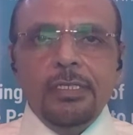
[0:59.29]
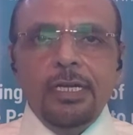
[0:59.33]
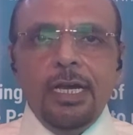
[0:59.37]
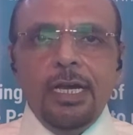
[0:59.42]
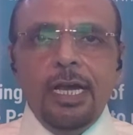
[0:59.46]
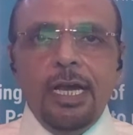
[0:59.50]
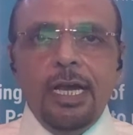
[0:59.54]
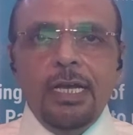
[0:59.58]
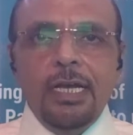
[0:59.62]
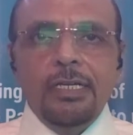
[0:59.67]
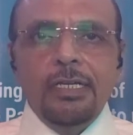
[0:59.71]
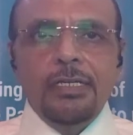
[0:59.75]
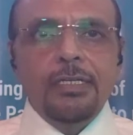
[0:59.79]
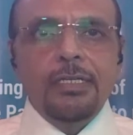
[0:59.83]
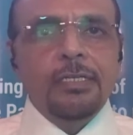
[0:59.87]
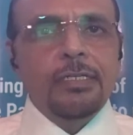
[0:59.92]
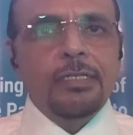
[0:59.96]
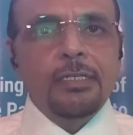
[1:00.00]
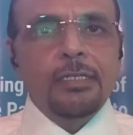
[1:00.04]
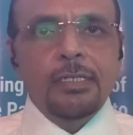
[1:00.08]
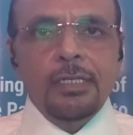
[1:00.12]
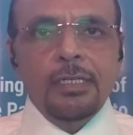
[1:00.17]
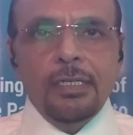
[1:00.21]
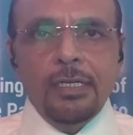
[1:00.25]
and
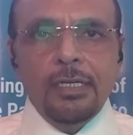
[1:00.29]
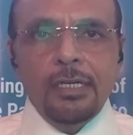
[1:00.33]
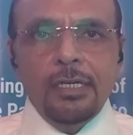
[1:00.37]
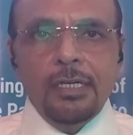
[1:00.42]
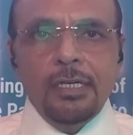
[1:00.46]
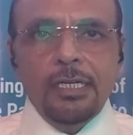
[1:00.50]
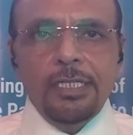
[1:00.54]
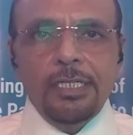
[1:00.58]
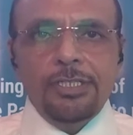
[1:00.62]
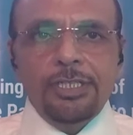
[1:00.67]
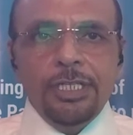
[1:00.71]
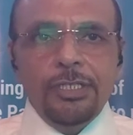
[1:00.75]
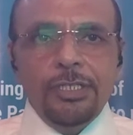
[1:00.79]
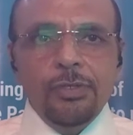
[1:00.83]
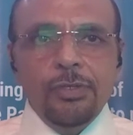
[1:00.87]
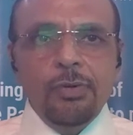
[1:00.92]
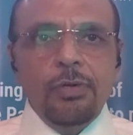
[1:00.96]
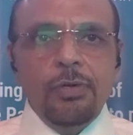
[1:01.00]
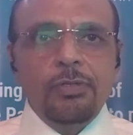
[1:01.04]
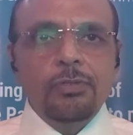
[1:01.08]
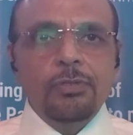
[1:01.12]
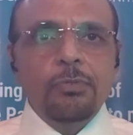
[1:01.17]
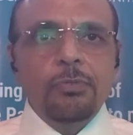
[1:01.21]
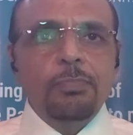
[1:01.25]
is
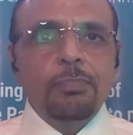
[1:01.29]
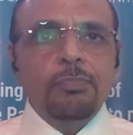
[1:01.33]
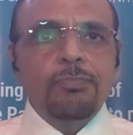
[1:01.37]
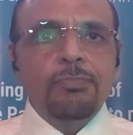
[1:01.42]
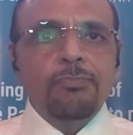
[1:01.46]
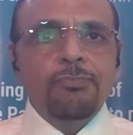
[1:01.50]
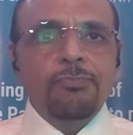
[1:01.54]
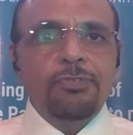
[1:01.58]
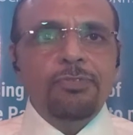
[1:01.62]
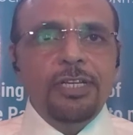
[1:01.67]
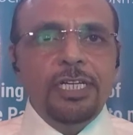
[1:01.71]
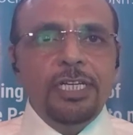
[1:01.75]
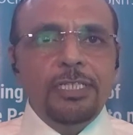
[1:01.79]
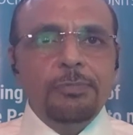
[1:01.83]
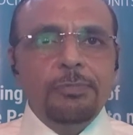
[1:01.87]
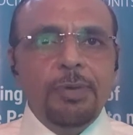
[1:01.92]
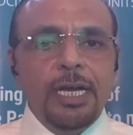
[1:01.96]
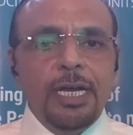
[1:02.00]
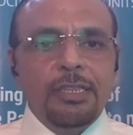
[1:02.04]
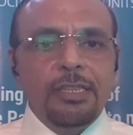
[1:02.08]
scheduled to finish by